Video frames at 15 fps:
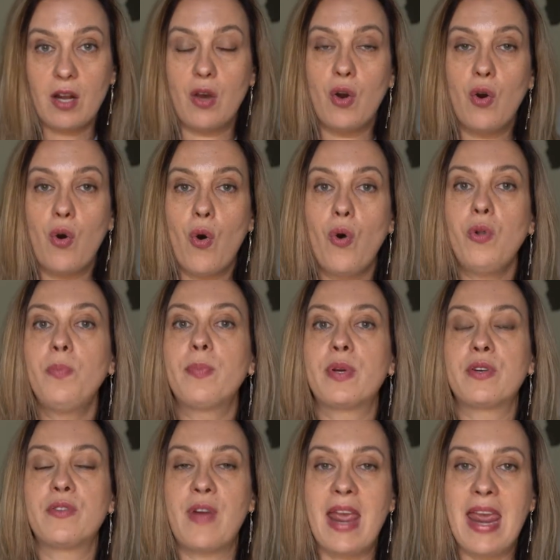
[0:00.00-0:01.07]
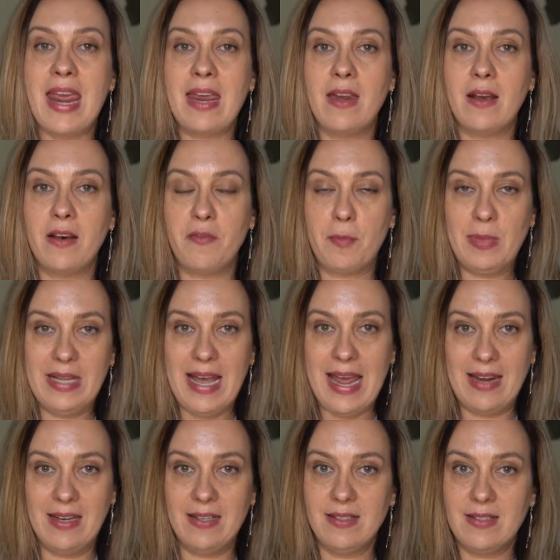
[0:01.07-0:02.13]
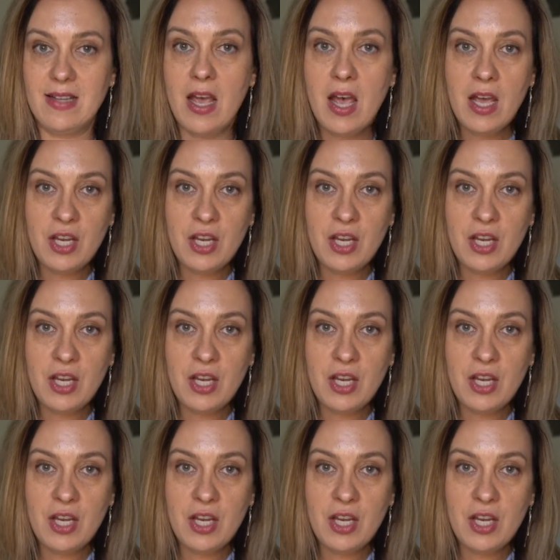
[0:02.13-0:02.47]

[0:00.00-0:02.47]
a whole parade of planets.